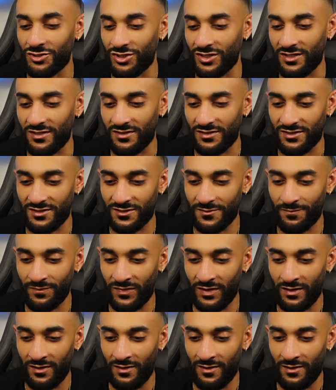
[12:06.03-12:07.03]
G's.
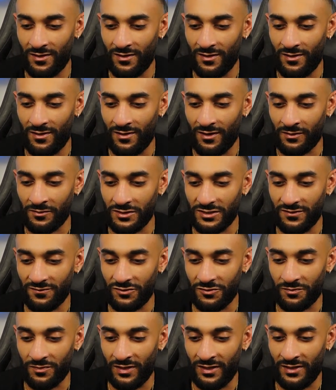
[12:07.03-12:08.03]
How much have
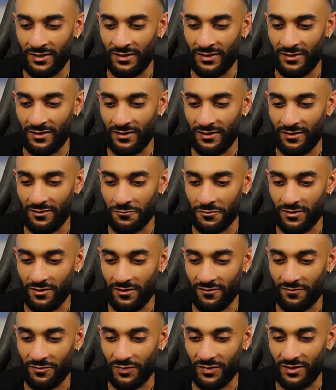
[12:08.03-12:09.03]
you made with
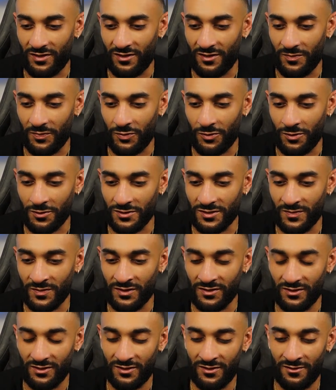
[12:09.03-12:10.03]
FBA?
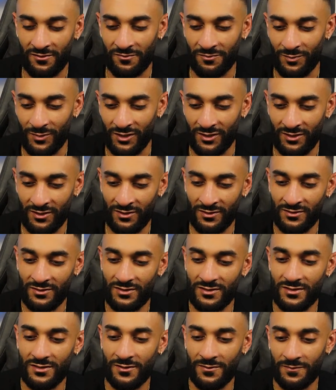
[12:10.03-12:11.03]
Approximately
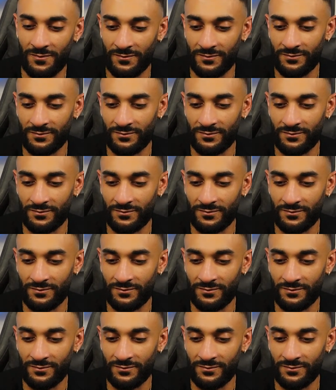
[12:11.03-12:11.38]
millions.